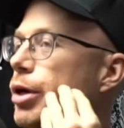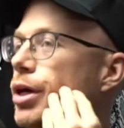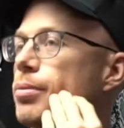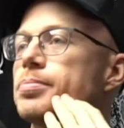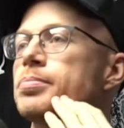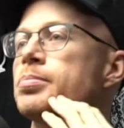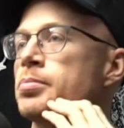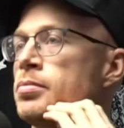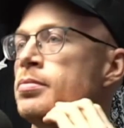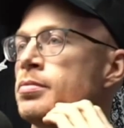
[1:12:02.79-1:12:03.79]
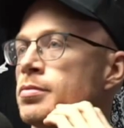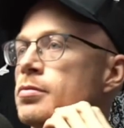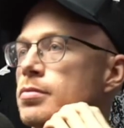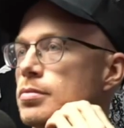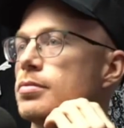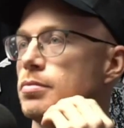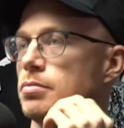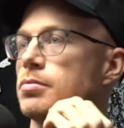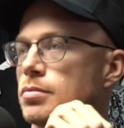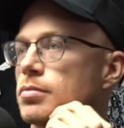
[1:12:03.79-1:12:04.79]
never just been a drummer, and I
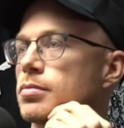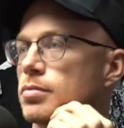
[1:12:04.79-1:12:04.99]
just